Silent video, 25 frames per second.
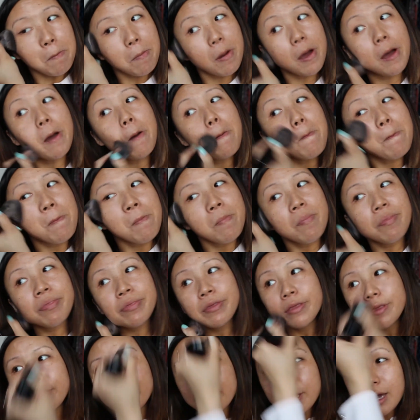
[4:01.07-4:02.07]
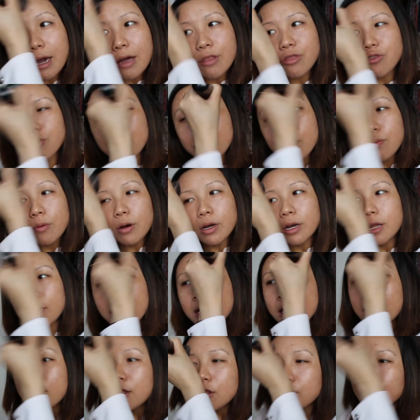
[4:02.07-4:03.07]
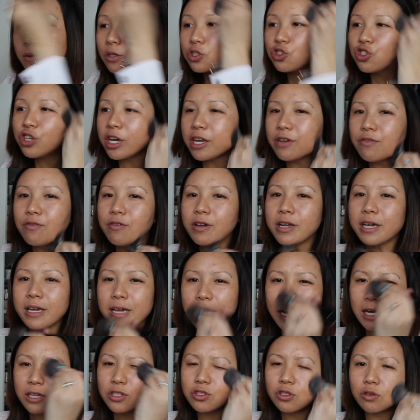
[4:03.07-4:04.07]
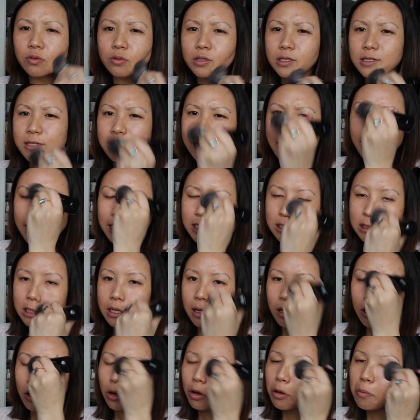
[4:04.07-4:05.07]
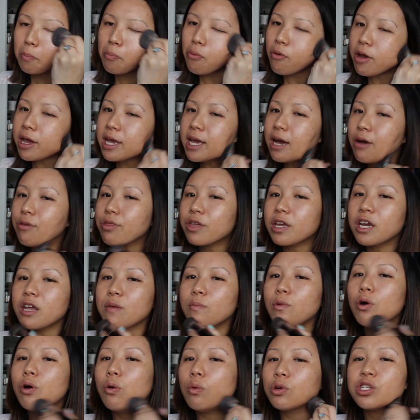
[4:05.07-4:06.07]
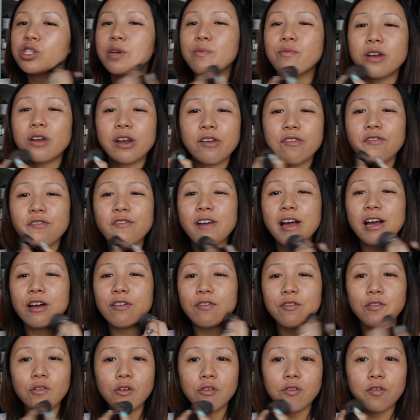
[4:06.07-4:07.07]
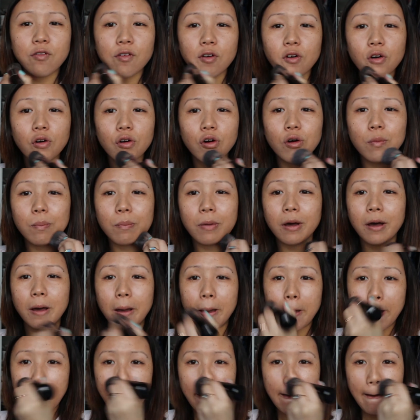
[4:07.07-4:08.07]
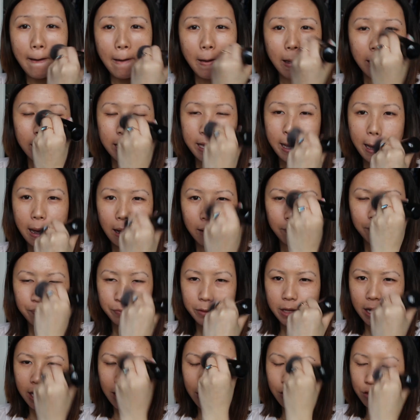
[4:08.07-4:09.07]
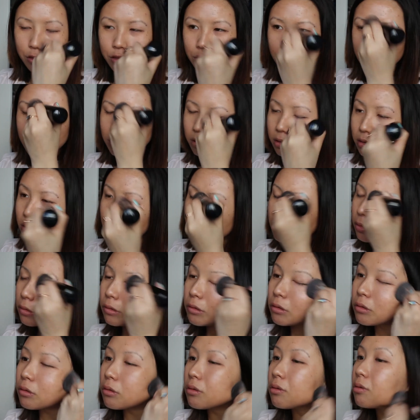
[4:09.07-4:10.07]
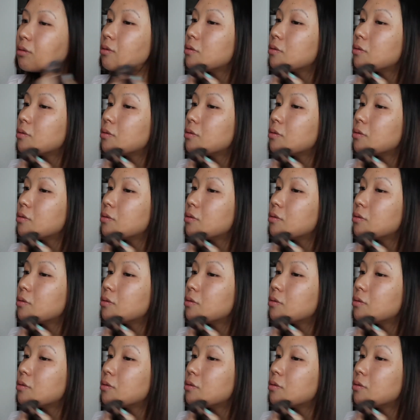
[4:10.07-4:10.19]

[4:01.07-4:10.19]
but that's just what it is. But generally I don't get a lot of breakouts anymore, which I'm really thankful for. But yeah, that's the